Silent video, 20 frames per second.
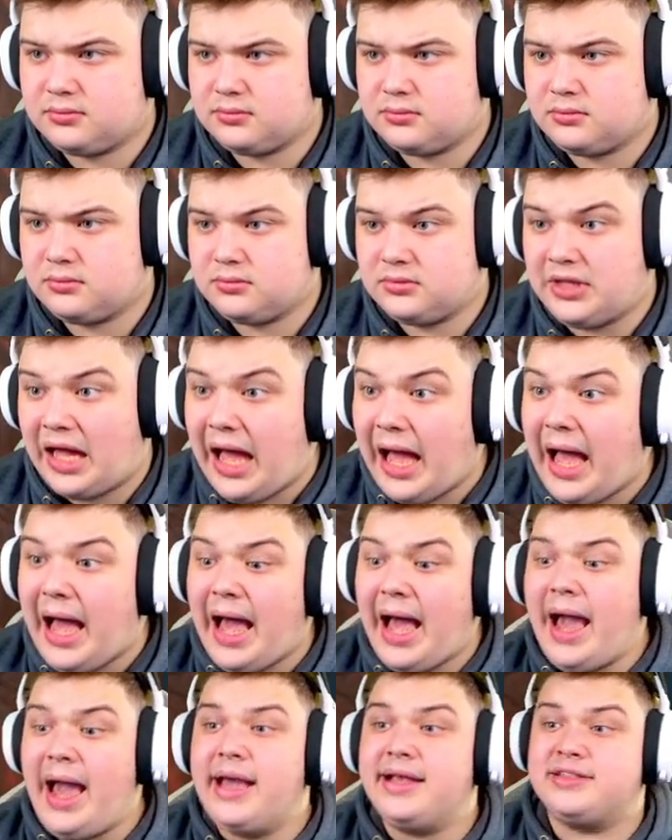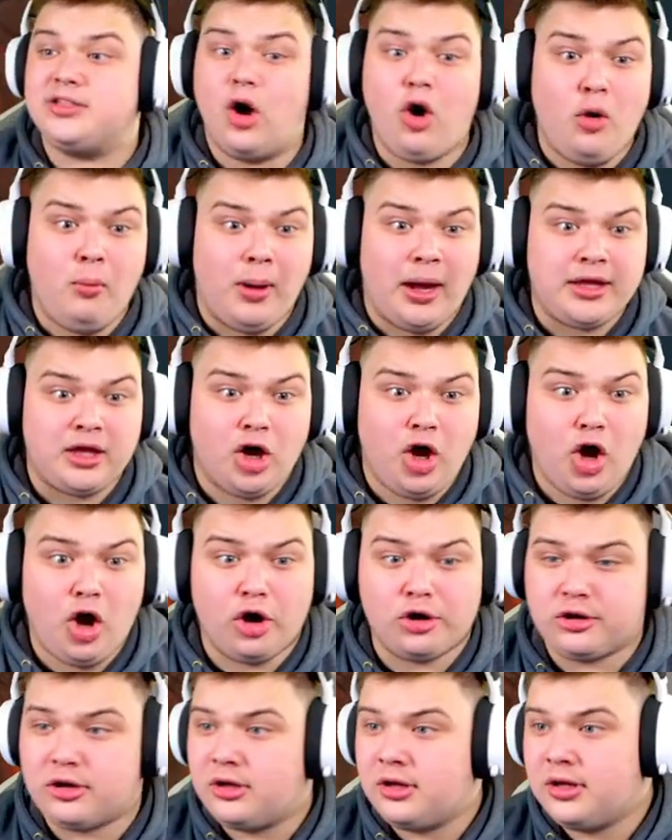Nice! Oh my
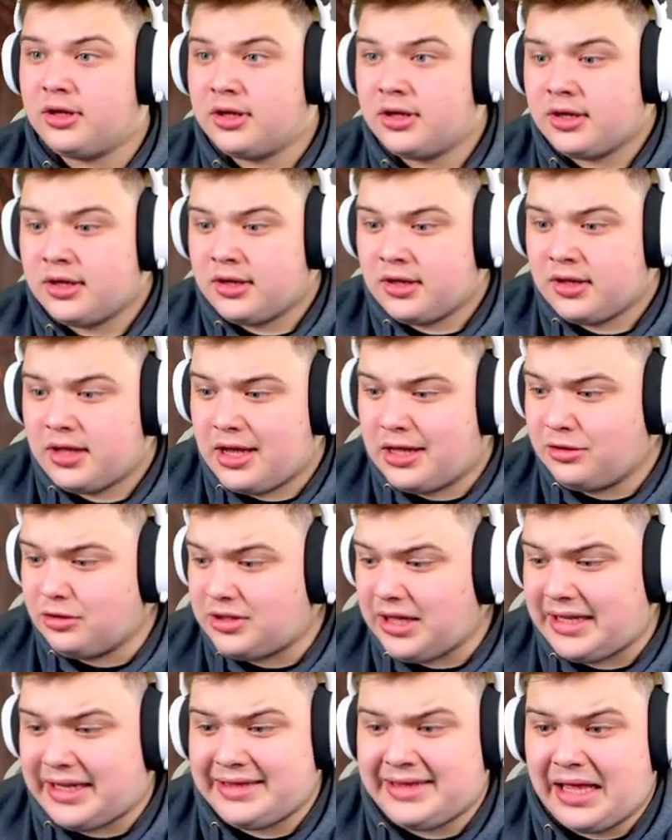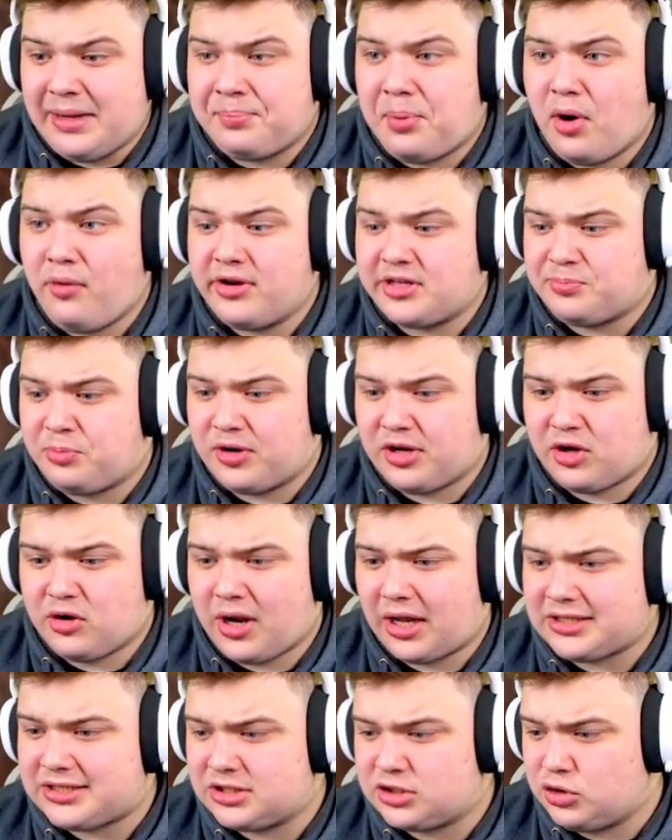god! It looked like a dead bonus, but it could
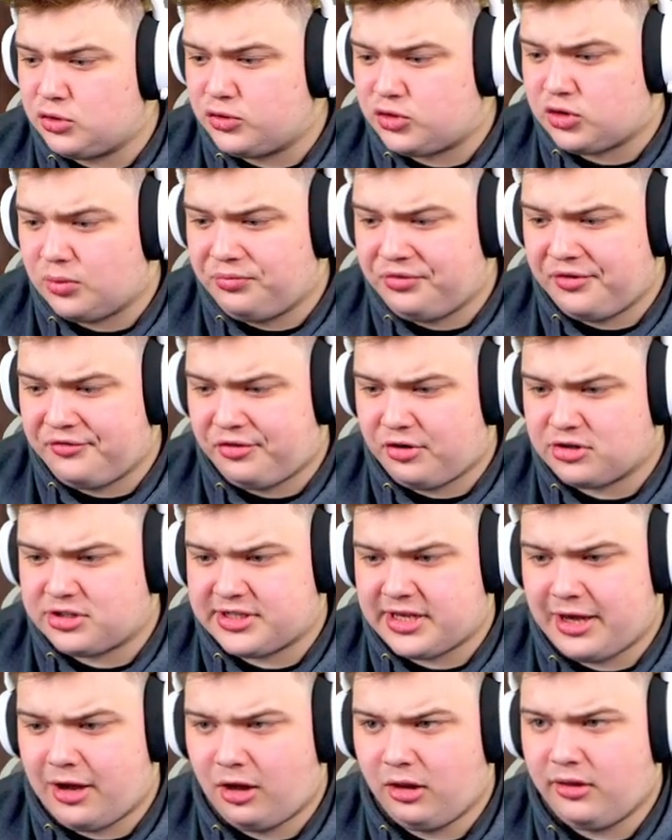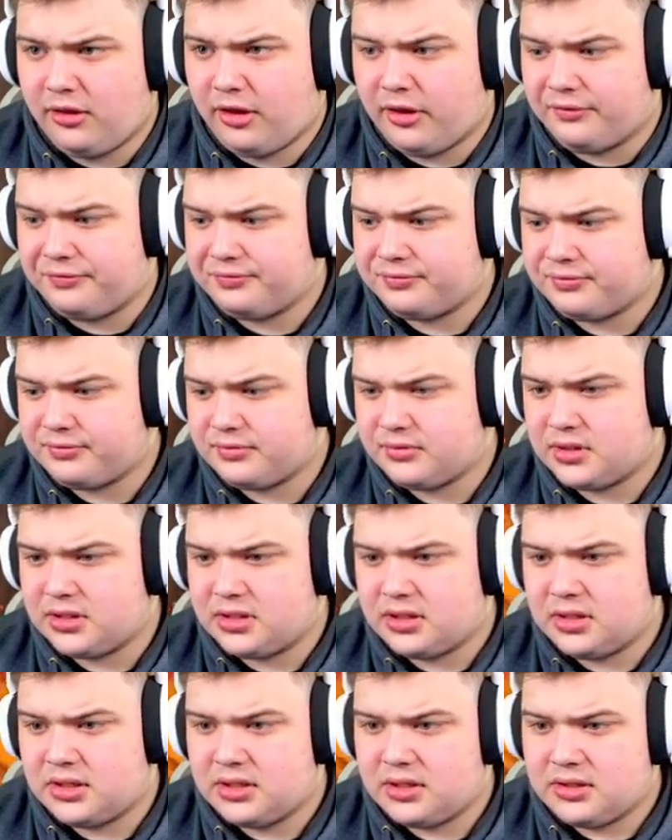actually do something for us here. Hold on.
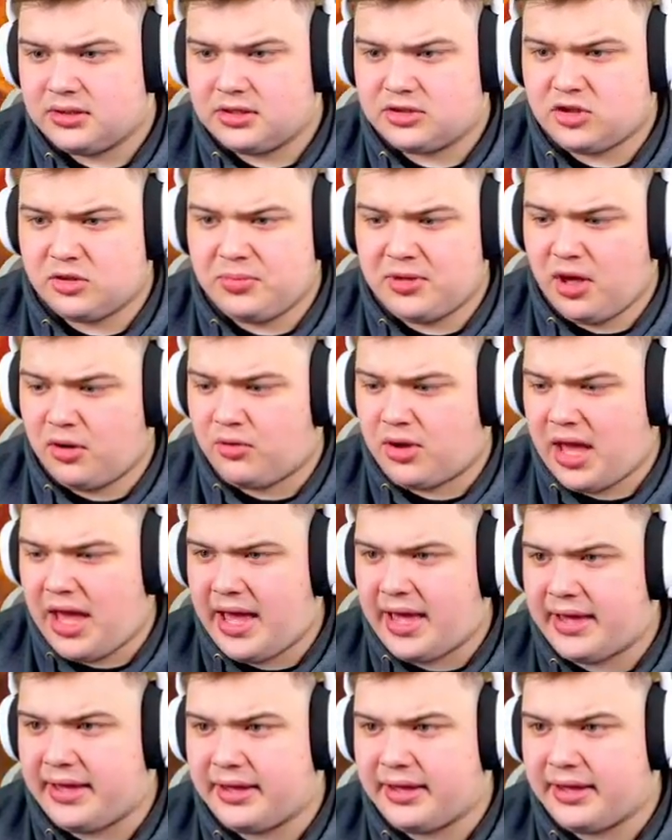This could be okay.